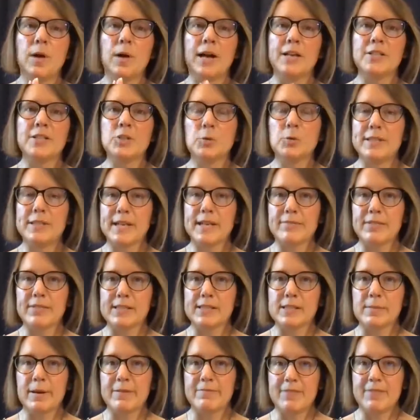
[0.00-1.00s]
I joined
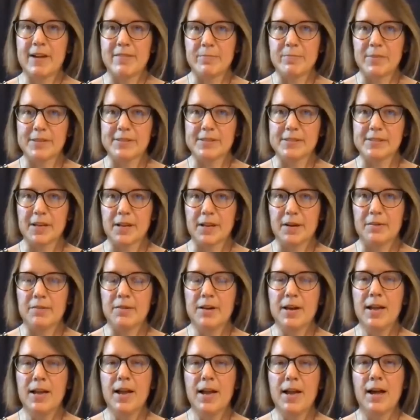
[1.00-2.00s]
Netflix about 5 months ago.
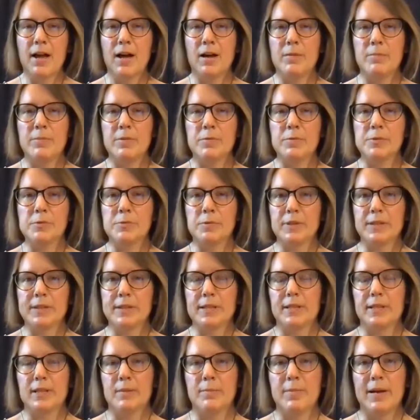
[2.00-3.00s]
It was
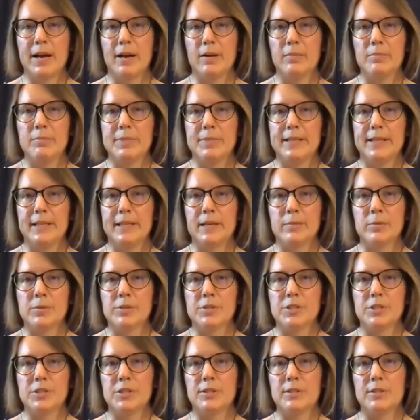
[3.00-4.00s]
really about being able
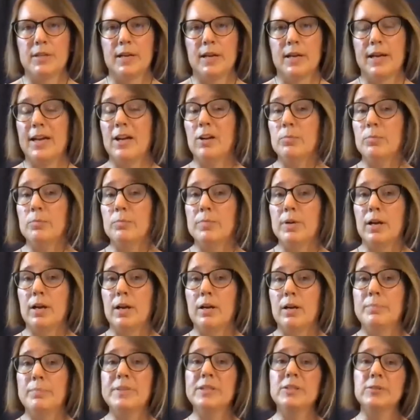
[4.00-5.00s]
to help
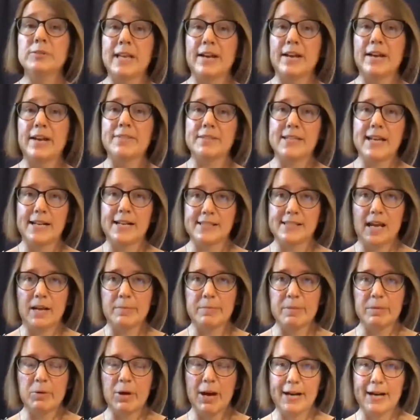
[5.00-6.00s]
build out the
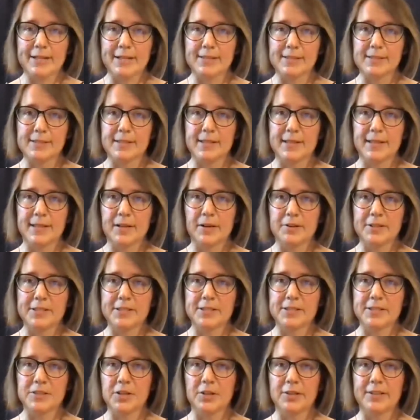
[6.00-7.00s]
taxonomy practice they'd already
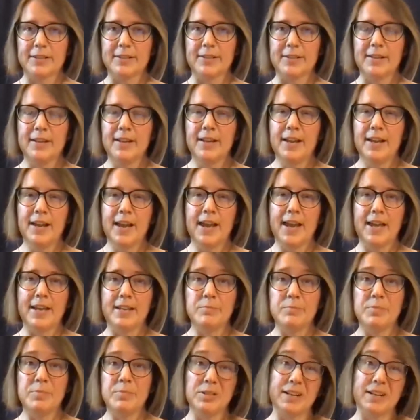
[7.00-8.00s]
started
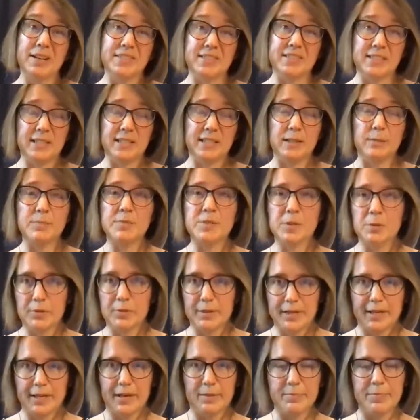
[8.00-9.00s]
and build out the team. So
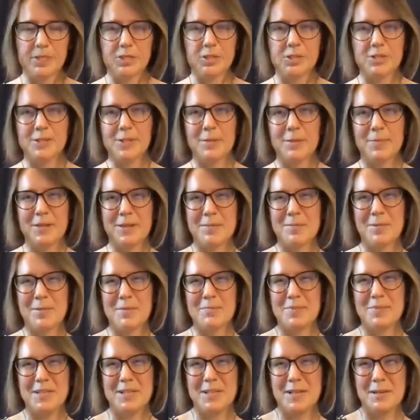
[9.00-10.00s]
again, I mentioned something
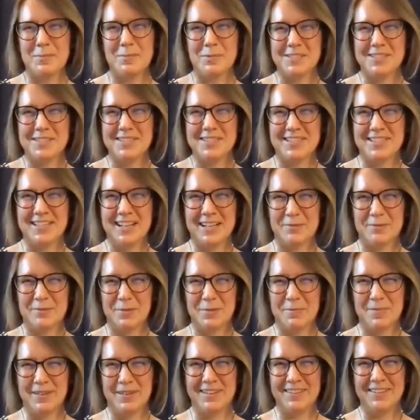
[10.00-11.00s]
about being able to connect
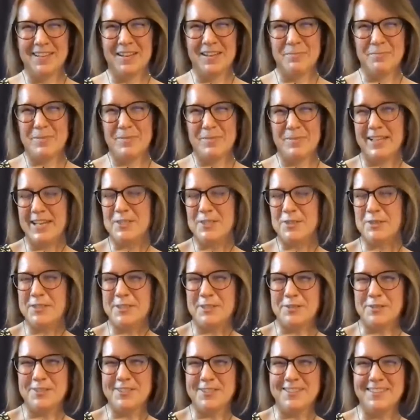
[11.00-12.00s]
with me in case you're
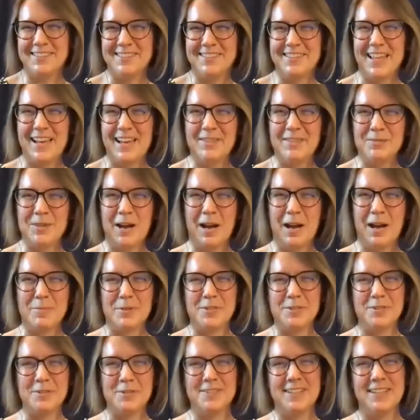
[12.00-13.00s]
interested in that
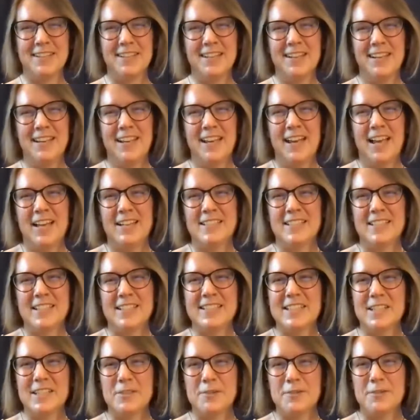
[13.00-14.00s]
opportunity to
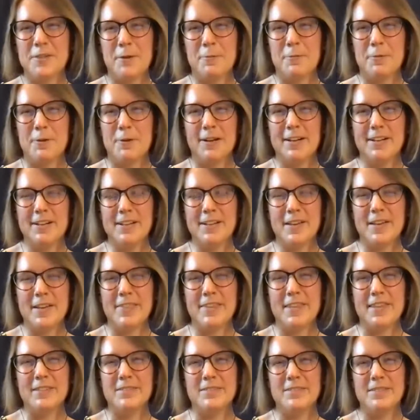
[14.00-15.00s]
continue that work. And
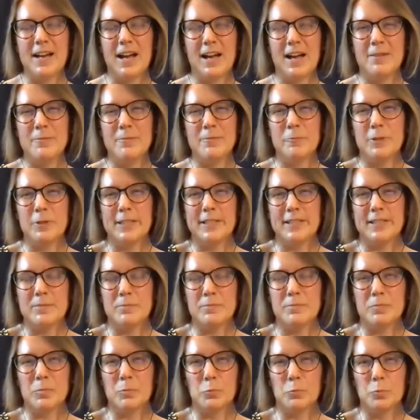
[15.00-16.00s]
then I really
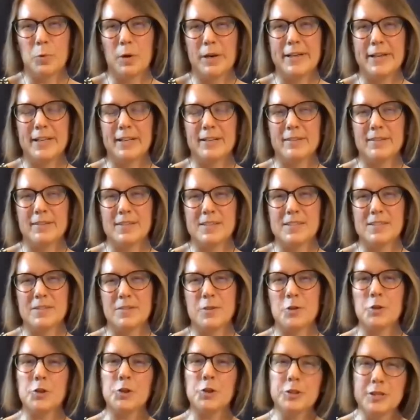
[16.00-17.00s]
am running this
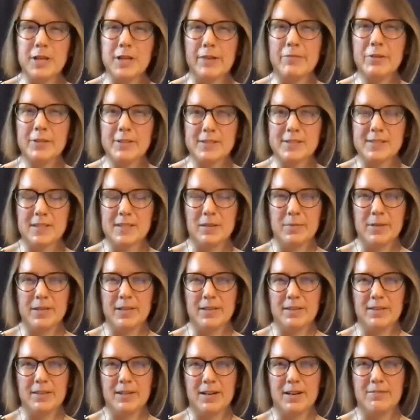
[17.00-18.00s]
third governance
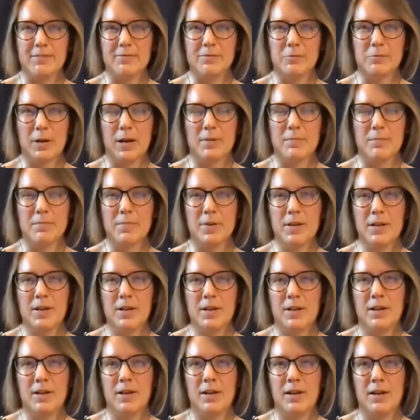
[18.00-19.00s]
committee that
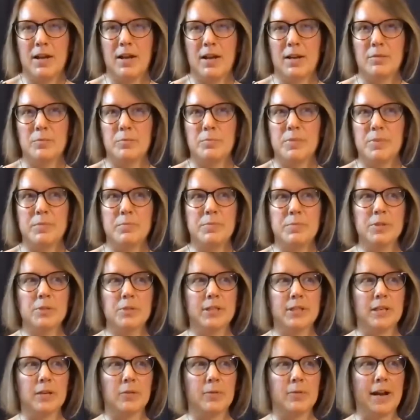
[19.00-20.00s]
I've been
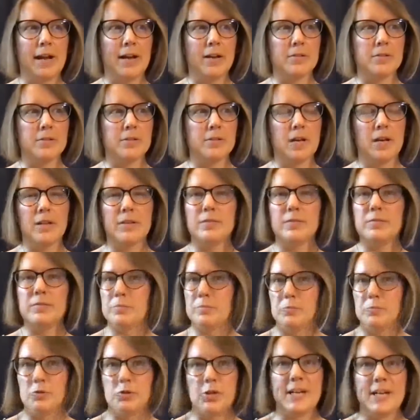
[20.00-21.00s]
building around
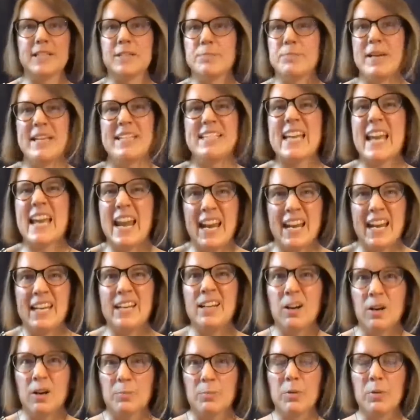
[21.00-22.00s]
trying to
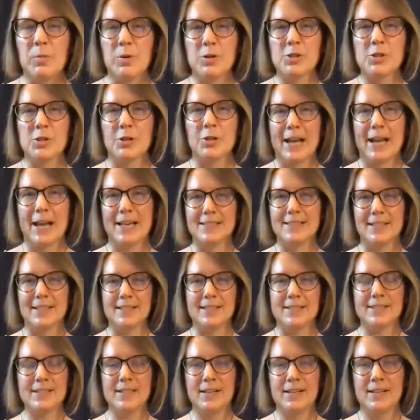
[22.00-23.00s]
maintain our promotional
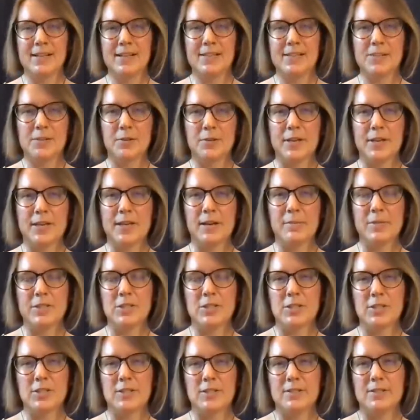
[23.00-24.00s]
assets. So again, I
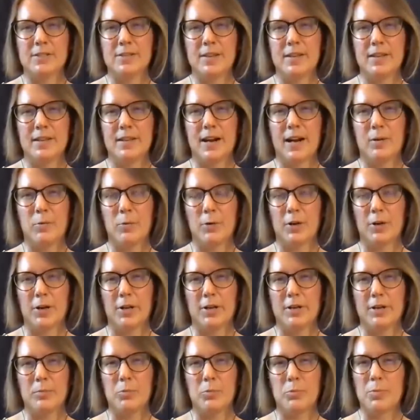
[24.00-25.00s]
mentioned that I work
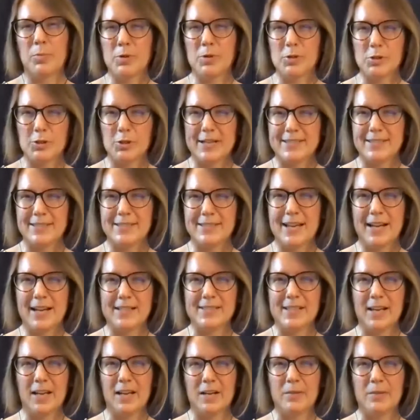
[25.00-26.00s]
on a promotional asset
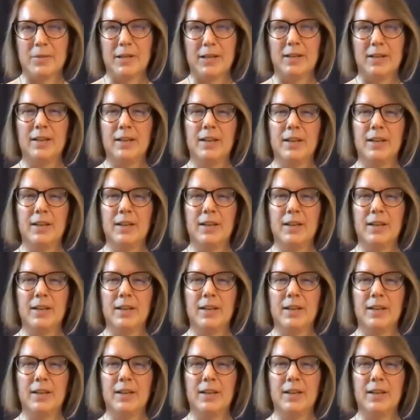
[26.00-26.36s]
taxonomy.